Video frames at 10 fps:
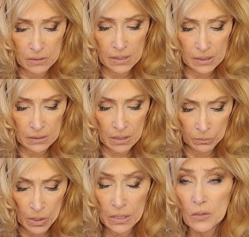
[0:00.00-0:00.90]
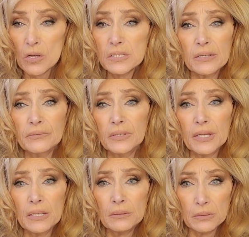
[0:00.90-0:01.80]
and I lost
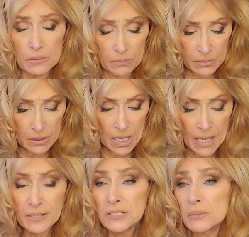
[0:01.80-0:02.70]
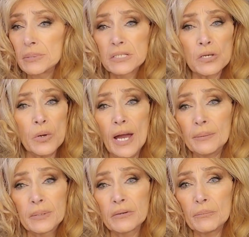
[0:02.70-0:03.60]
everything. But I used to be so
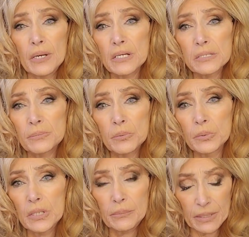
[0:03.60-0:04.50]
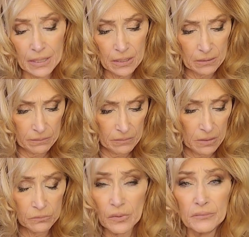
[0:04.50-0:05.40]
happy if my husband would let me get a
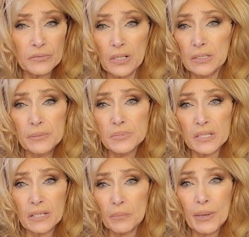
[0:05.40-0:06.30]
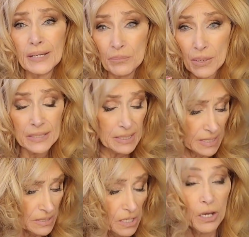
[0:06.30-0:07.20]
Revlon lipstick. And back in my
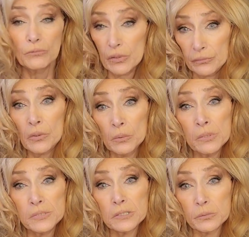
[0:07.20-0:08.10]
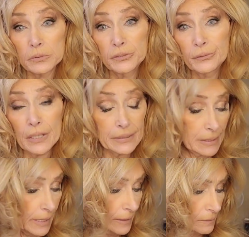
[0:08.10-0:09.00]
days, Revlon lipsticks were
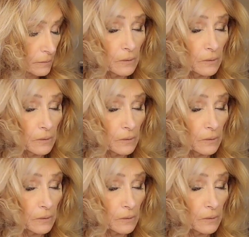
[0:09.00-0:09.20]
$2.98